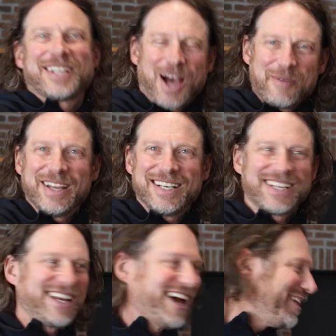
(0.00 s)
coming
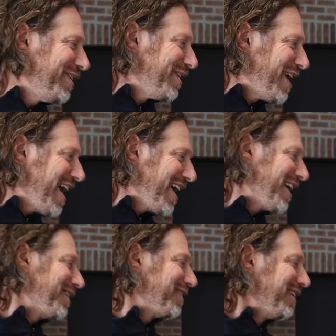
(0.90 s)
together
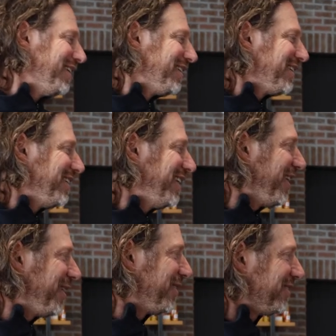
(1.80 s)
and, you
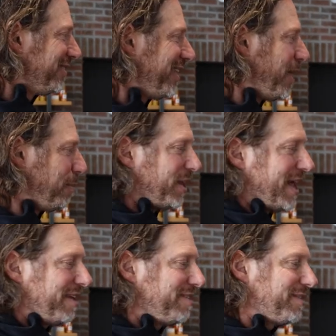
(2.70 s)
know, a
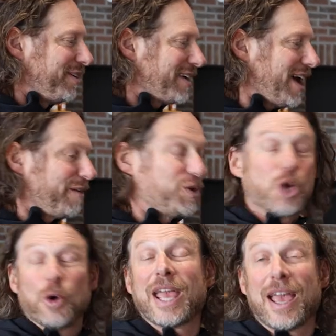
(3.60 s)
place to kind of
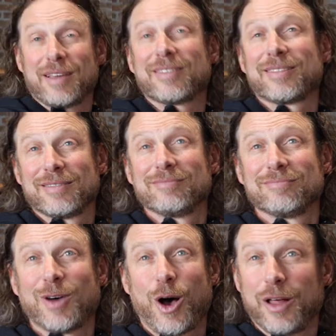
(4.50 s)
showcase
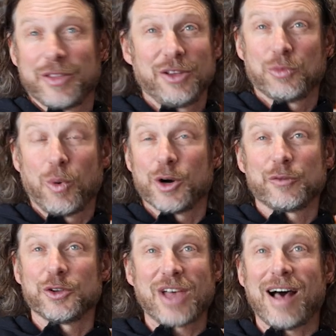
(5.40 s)
all these
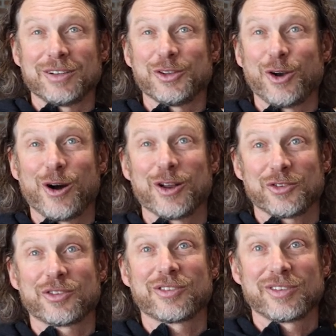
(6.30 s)
wonderful, talented
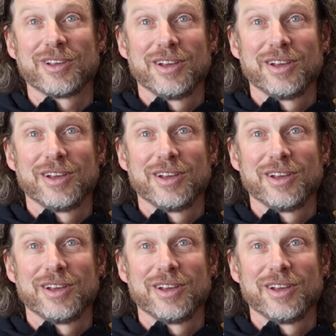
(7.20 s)
artists.